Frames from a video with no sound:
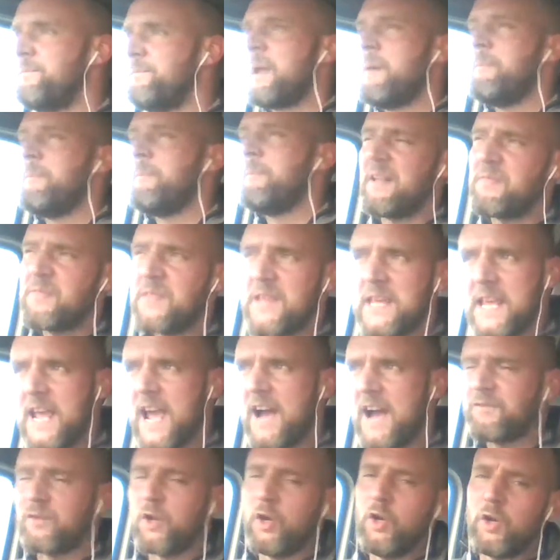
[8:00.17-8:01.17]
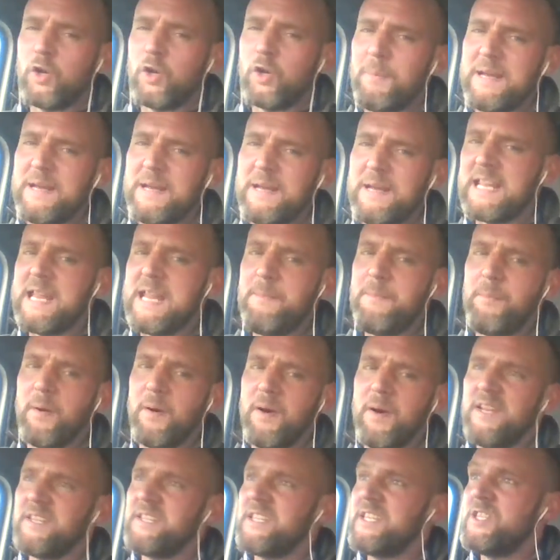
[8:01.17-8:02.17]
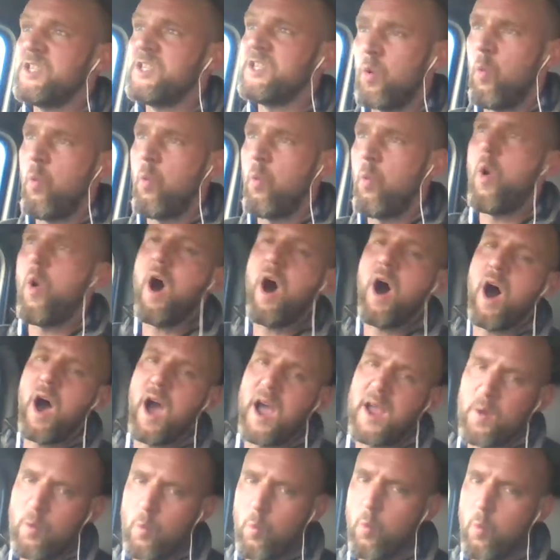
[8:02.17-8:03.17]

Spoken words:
but I think you have to look a bit deeper as into why.